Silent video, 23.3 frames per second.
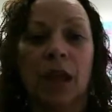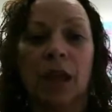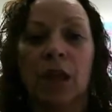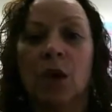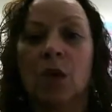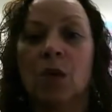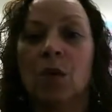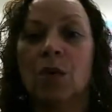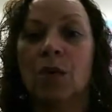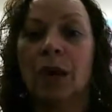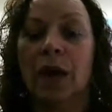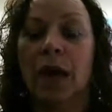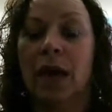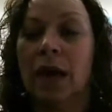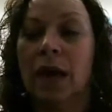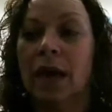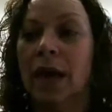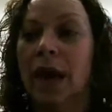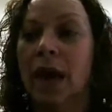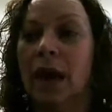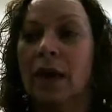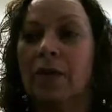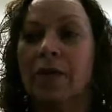You
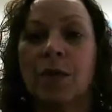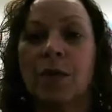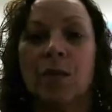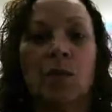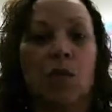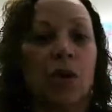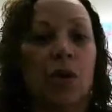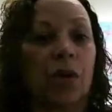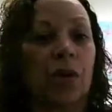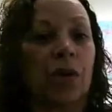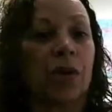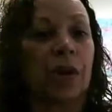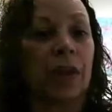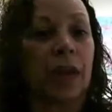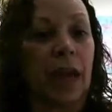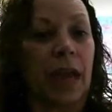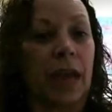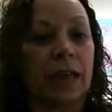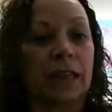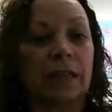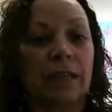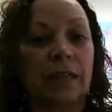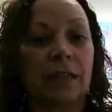can have them work on
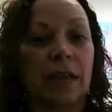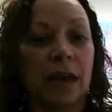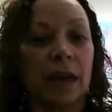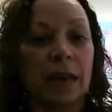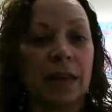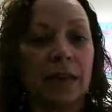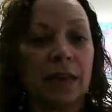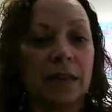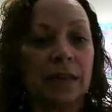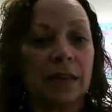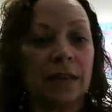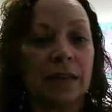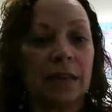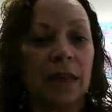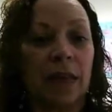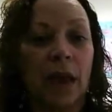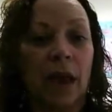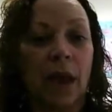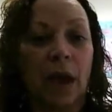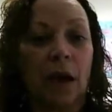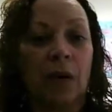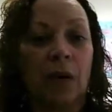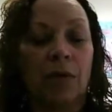case studies
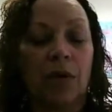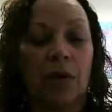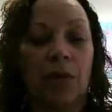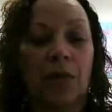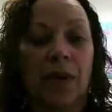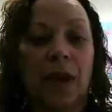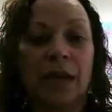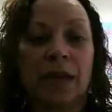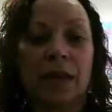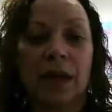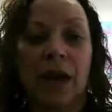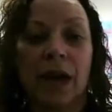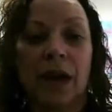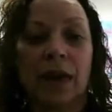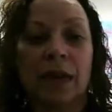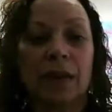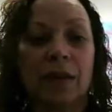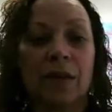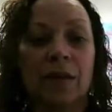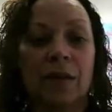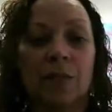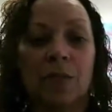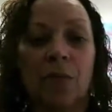where they
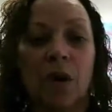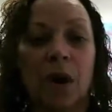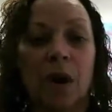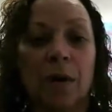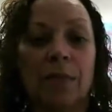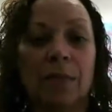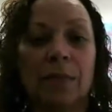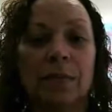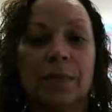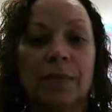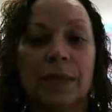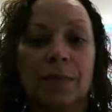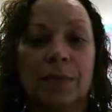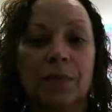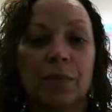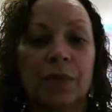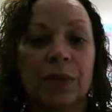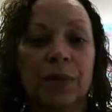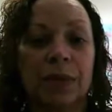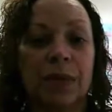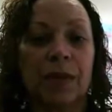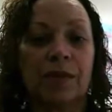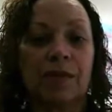diagnose problems and
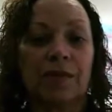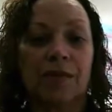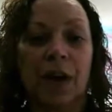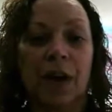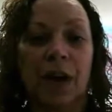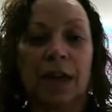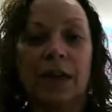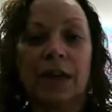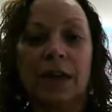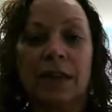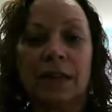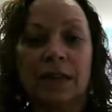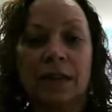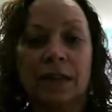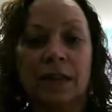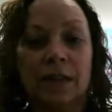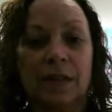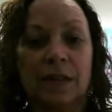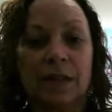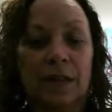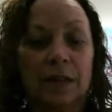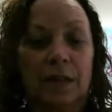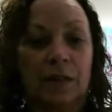present findings
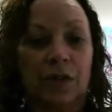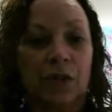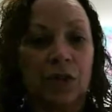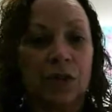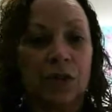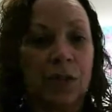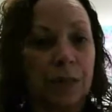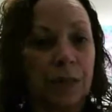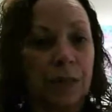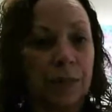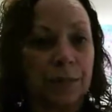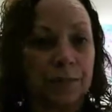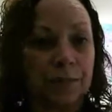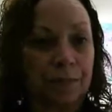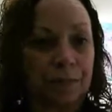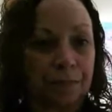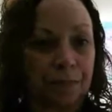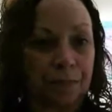and solutions.